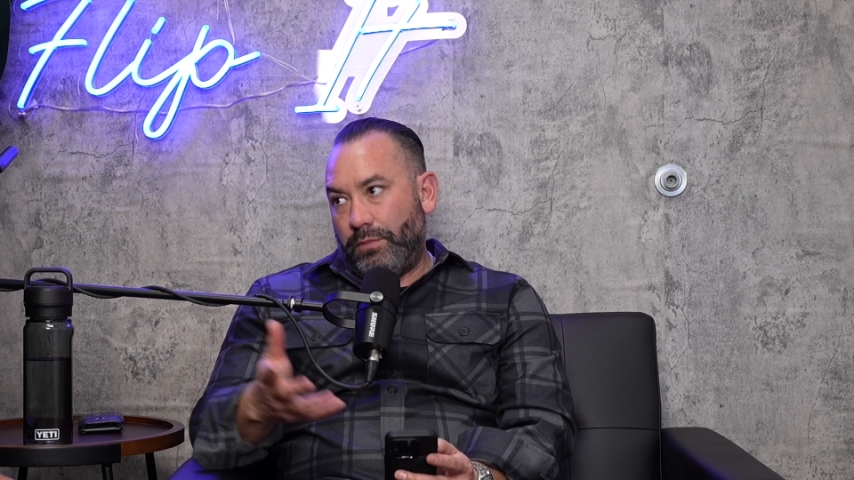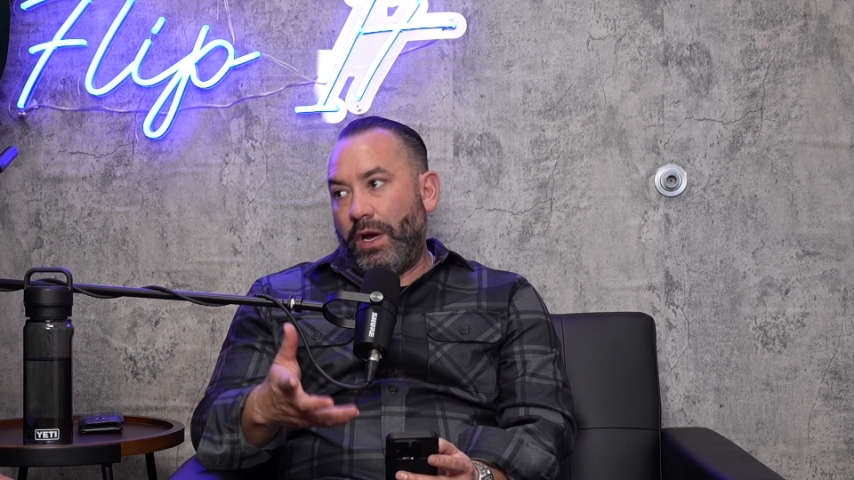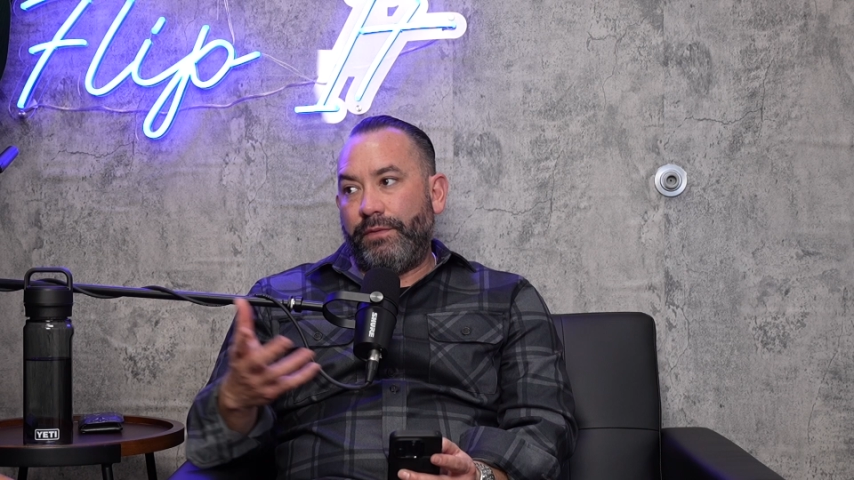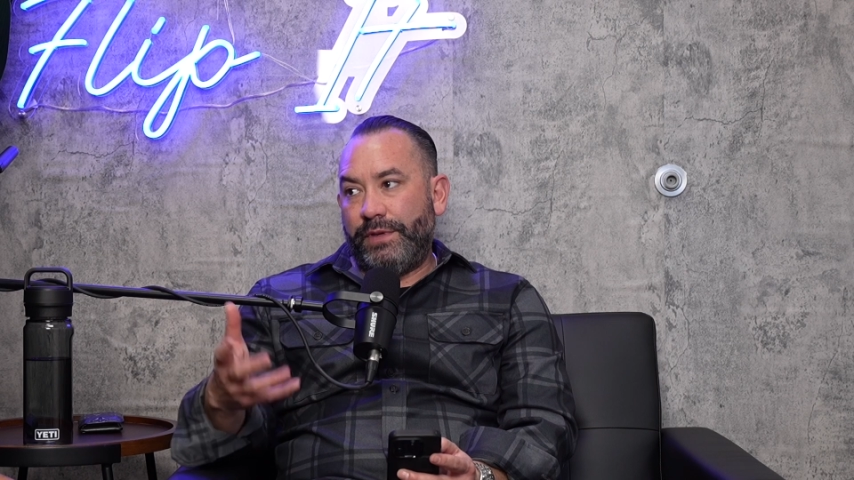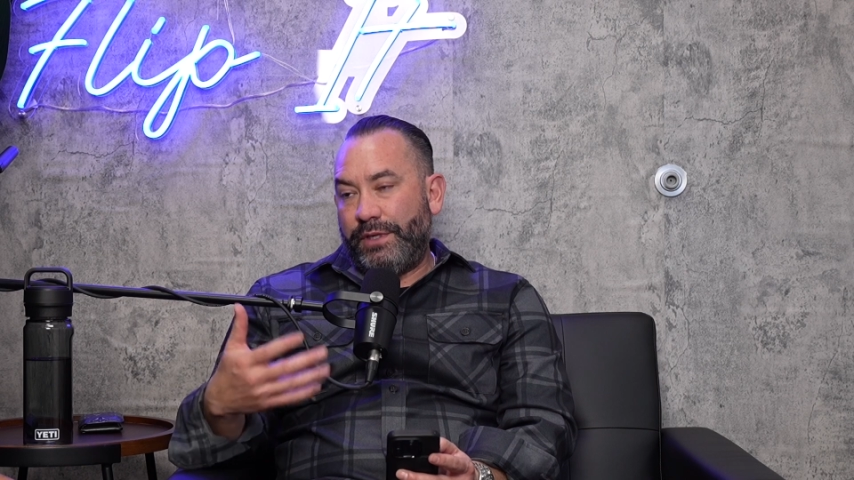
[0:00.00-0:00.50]

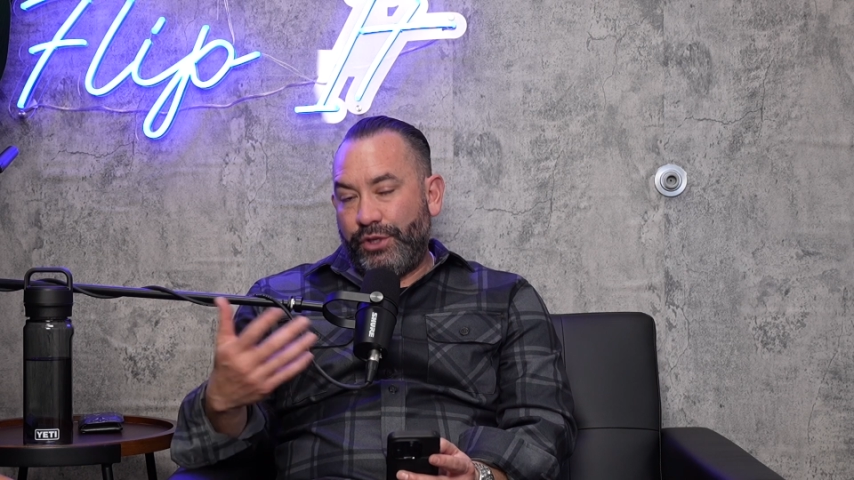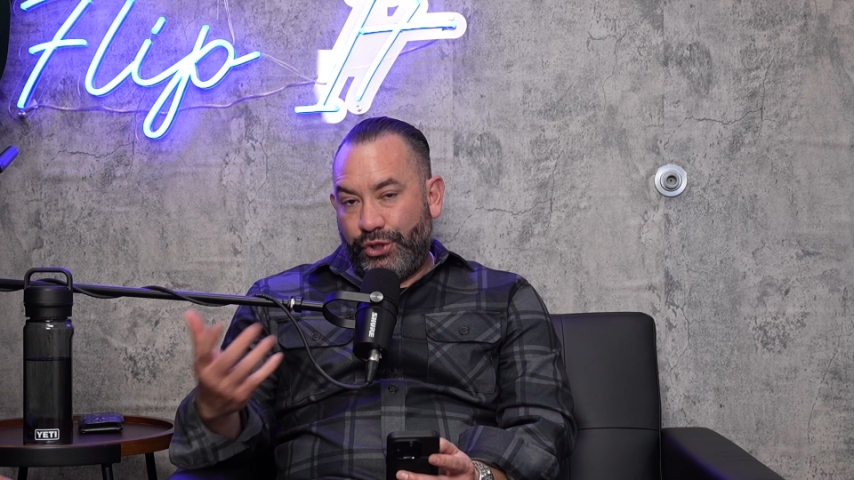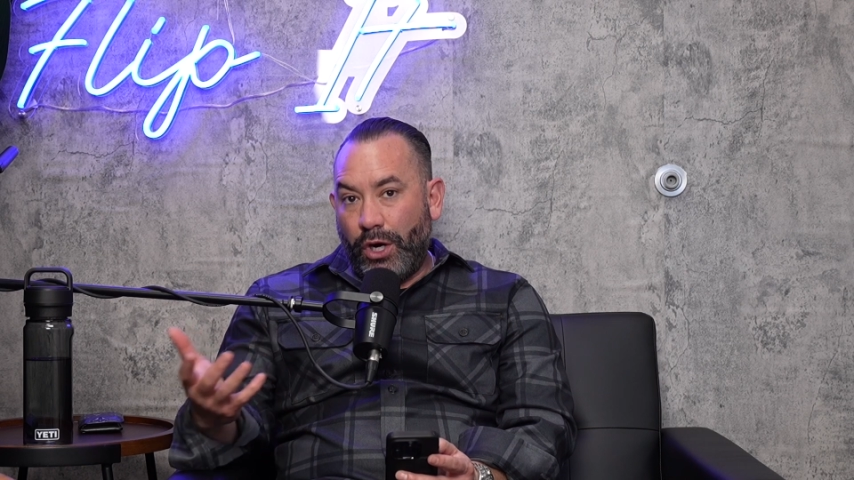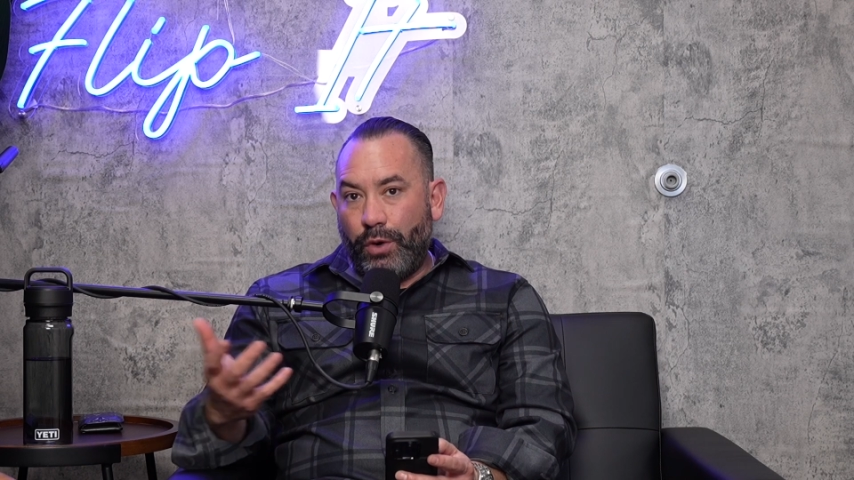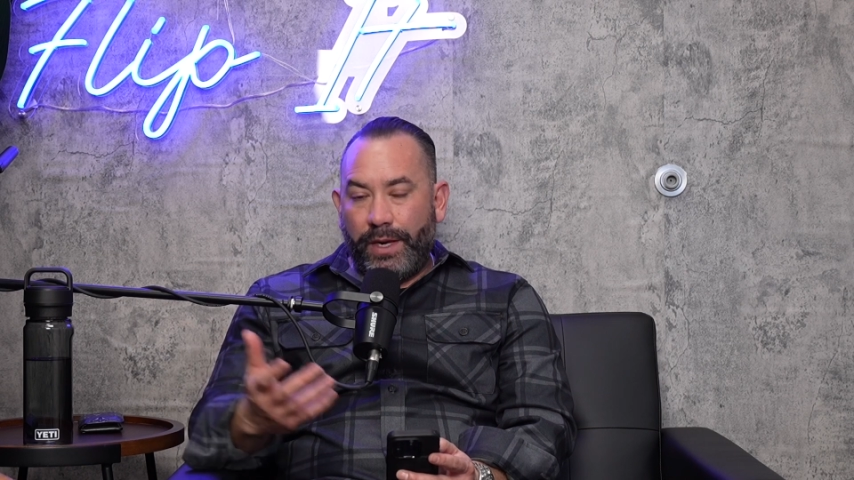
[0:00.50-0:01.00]
obviously
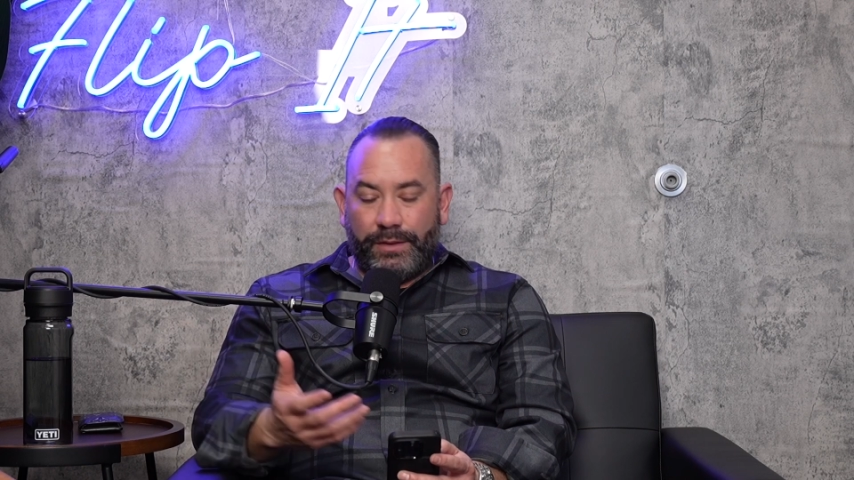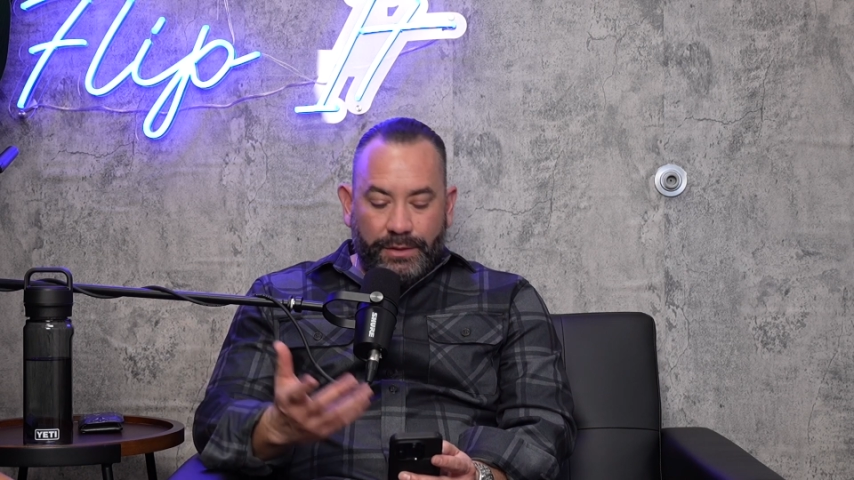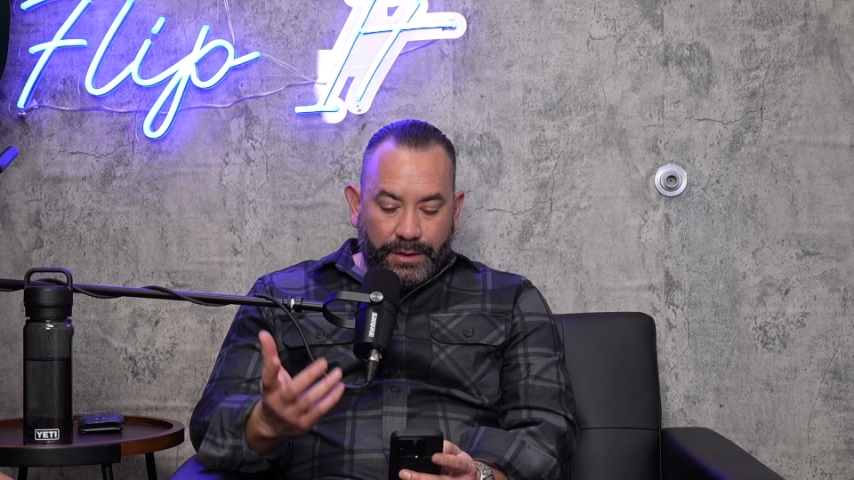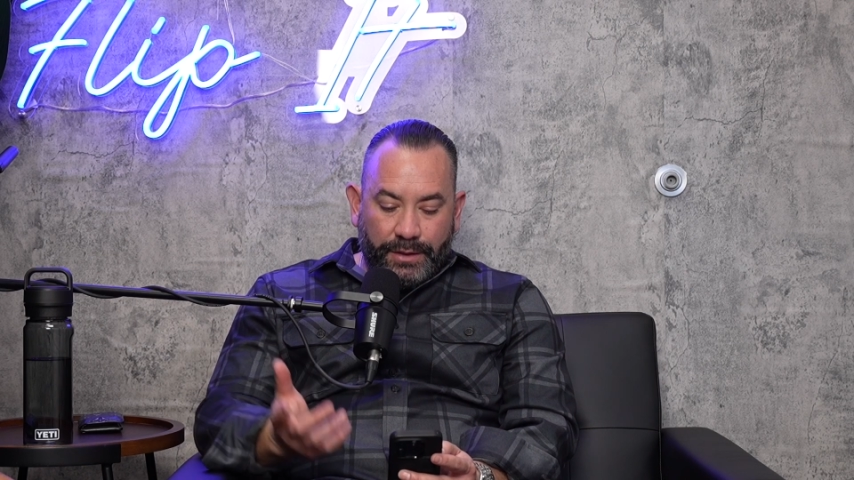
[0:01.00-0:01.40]
show it,